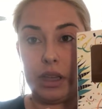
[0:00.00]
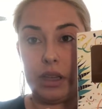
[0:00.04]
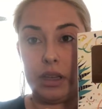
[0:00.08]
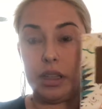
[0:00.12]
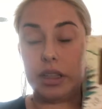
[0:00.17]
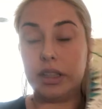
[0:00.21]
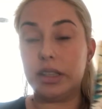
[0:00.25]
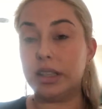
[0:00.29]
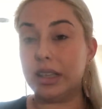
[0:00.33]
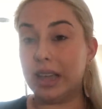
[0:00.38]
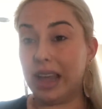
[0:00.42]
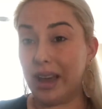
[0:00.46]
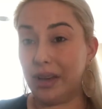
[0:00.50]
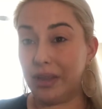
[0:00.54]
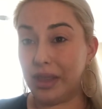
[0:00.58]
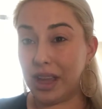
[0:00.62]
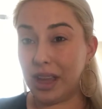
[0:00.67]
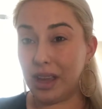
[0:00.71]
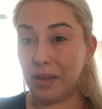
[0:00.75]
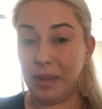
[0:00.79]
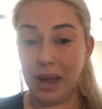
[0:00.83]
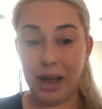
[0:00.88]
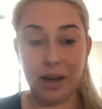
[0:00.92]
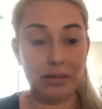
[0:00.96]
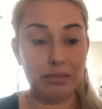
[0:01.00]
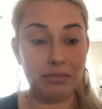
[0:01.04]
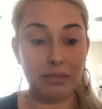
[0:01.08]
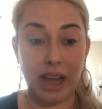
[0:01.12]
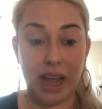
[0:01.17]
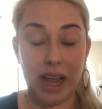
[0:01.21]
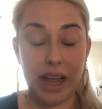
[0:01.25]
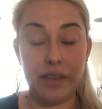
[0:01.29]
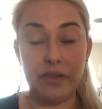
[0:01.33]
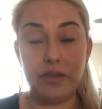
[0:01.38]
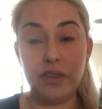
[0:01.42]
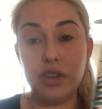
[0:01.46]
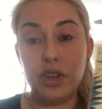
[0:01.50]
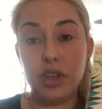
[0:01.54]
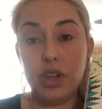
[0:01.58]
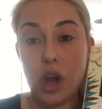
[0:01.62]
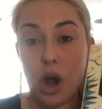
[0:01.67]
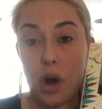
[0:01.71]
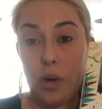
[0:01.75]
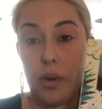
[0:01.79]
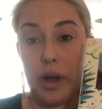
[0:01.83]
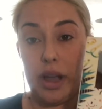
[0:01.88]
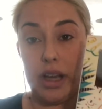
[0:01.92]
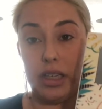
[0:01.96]
Let's see how they come out. I have
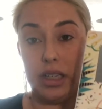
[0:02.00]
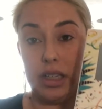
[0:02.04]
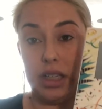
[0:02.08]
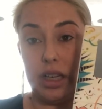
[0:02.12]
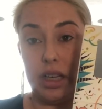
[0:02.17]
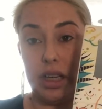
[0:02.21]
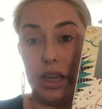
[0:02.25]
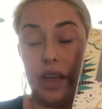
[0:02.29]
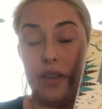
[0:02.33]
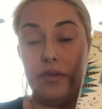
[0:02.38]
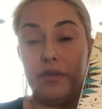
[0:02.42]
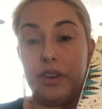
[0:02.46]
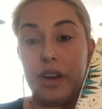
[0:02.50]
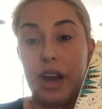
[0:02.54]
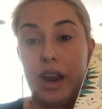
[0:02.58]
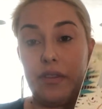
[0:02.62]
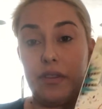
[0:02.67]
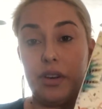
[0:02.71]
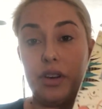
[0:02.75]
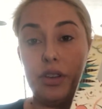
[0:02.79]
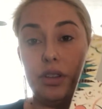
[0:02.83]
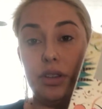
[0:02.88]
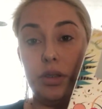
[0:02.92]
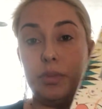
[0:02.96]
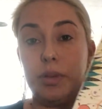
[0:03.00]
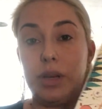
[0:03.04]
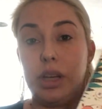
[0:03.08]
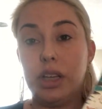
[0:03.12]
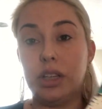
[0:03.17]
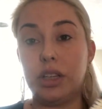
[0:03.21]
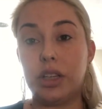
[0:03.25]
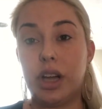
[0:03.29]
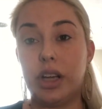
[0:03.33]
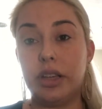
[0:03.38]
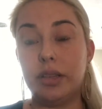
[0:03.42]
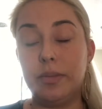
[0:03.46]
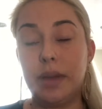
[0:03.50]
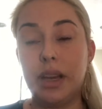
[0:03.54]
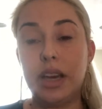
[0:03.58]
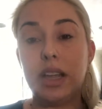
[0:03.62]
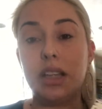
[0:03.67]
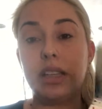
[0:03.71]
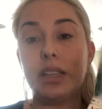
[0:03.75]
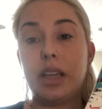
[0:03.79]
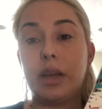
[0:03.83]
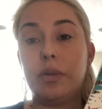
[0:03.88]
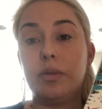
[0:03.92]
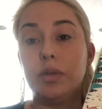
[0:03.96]
no idea. I've never used BH
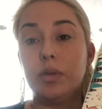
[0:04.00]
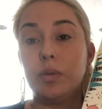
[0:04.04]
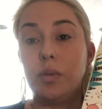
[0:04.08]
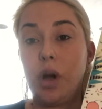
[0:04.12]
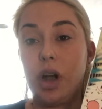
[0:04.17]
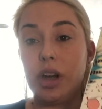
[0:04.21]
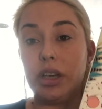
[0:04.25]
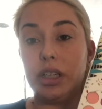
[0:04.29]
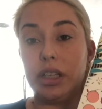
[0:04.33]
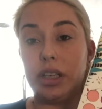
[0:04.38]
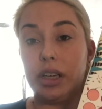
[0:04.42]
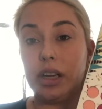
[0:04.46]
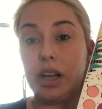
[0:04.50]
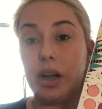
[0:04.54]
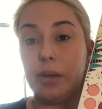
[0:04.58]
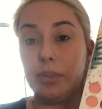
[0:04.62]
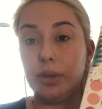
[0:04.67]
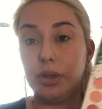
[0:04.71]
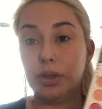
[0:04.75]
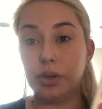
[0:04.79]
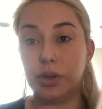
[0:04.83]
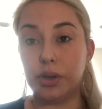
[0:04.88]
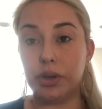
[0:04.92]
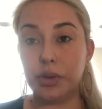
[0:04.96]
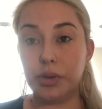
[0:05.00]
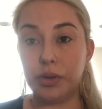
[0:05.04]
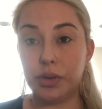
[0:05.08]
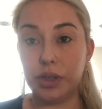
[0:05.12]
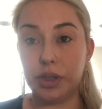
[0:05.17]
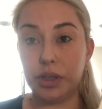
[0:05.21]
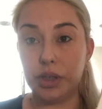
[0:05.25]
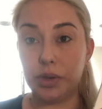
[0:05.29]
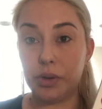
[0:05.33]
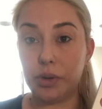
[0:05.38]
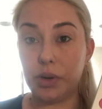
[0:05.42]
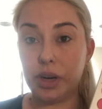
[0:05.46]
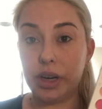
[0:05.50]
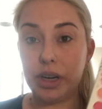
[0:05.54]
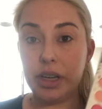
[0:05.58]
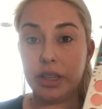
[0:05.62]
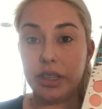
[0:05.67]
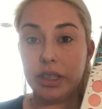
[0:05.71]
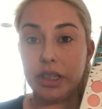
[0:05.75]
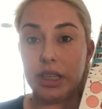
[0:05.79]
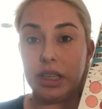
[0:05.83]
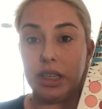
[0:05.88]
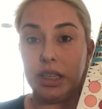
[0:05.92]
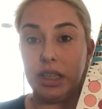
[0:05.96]
Cosmetics. I was watching a couple
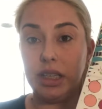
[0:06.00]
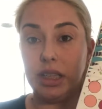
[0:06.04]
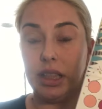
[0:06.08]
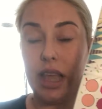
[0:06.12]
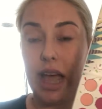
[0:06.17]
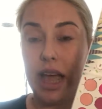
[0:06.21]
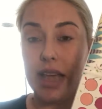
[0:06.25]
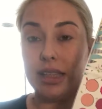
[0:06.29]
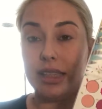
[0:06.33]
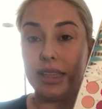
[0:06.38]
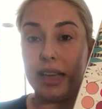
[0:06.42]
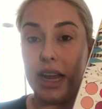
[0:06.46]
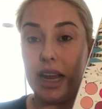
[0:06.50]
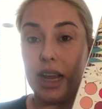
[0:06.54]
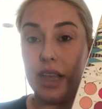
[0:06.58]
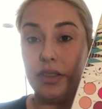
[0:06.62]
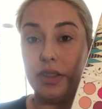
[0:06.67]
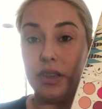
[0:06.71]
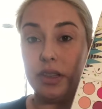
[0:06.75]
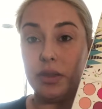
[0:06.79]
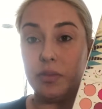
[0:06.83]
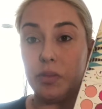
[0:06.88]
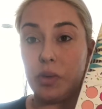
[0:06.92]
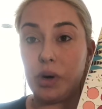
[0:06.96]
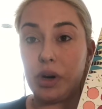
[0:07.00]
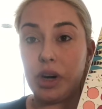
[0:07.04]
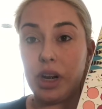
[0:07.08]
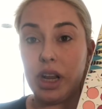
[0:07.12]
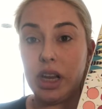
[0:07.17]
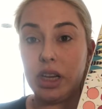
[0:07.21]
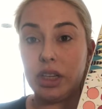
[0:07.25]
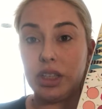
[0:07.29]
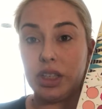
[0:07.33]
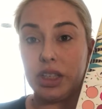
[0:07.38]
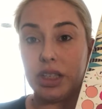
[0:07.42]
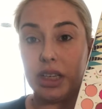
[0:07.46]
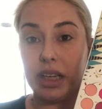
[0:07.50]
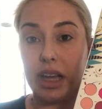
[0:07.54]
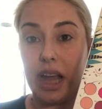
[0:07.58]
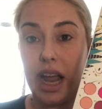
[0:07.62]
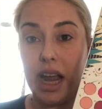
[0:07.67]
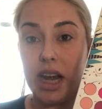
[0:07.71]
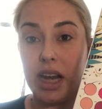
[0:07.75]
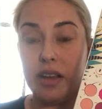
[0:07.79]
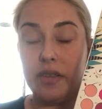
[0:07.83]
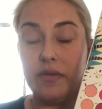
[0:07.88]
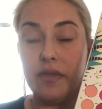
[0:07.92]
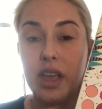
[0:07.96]
tutorials last night and this morning just to
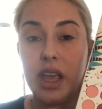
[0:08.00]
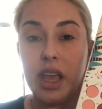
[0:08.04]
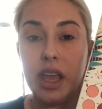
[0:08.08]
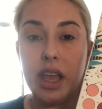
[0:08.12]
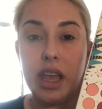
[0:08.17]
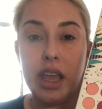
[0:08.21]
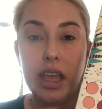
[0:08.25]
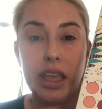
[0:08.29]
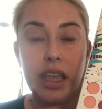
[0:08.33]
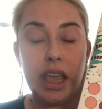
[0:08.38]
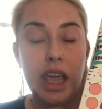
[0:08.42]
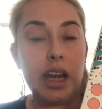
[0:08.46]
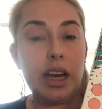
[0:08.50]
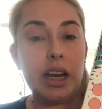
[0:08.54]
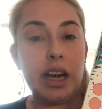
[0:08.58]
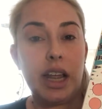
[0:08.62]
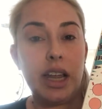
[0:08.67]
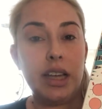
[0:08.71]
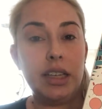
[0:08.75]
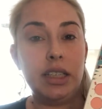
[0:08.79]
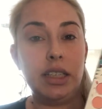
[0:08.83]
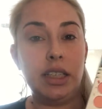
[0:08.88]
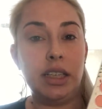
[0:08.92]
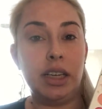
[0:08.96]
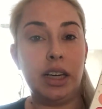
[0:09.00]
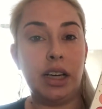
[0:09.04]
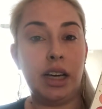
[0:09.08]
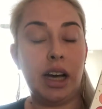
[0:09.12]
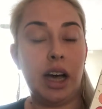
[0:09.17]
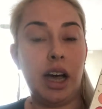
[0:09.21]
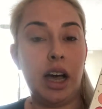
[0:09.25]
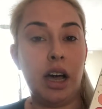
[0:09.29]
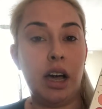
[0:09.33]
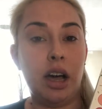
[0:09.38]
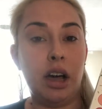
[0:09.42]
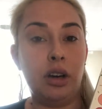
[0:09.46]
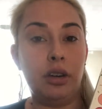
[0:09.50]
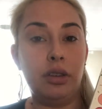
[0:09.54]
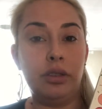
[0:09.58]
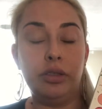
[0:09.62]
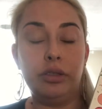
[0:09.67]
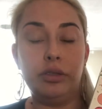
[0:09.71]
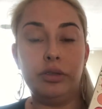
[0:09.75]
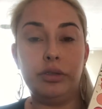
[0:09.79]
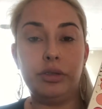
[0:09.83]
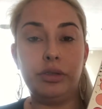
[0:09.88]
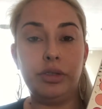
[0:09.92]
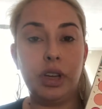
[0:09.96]
kind of get an idea
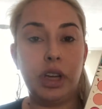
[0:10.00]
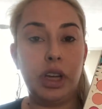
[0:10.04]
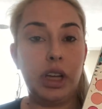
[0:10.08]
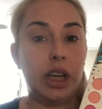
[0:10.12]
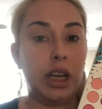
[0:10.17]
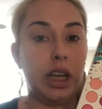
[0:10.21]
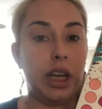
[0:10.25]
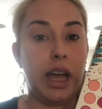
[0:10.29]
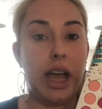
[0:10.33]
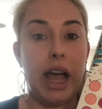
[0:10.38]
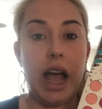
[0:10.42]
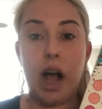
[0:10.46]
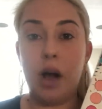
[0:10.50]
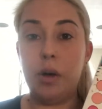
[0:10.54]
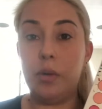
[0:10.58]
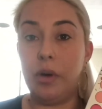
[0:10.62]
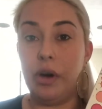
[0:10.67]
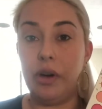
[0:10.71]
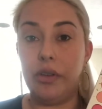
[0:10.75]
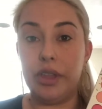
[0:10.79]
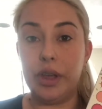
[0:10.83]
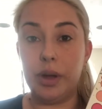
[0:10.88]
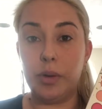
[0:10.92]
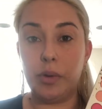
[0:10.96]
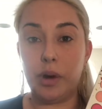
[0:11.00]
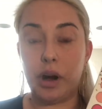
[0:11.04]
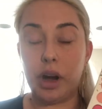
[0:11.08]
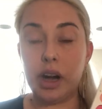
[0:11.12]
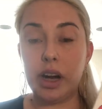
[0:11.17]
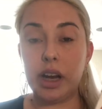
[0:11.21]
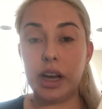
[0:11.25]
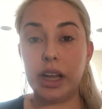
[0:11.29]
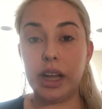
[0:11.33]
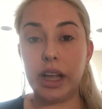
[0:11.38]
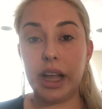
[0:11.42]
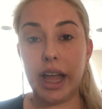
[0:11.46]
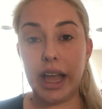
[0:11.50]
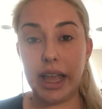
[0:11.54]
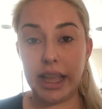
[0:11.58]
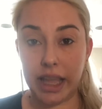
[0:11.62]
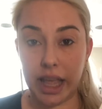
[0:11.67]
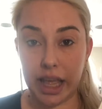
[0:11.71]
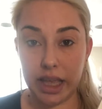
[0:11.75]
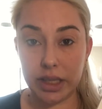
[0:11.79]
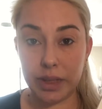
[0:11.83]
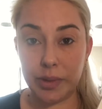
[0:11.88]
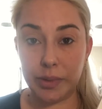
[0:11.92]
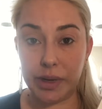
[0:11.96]
of how well they work. I
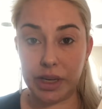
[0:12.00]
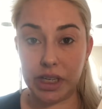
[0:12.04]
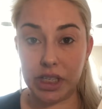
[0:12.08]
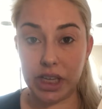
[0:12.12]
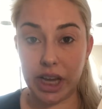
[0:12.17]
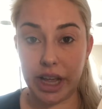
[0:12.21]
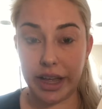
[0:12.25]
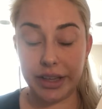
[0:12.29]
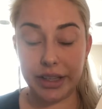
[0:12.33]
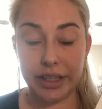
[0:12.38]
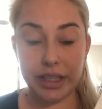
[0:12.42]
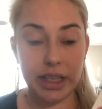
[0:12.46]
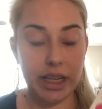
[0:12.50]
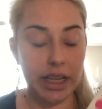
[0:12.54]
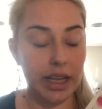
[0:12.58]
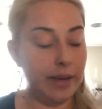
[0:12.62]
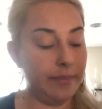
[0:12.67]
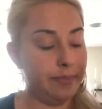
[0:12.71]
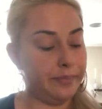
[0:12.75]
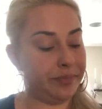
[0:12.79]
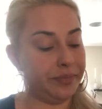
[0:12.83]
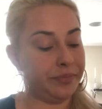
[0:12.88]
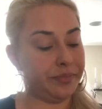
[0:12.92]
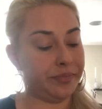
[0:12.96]
guess we shall see.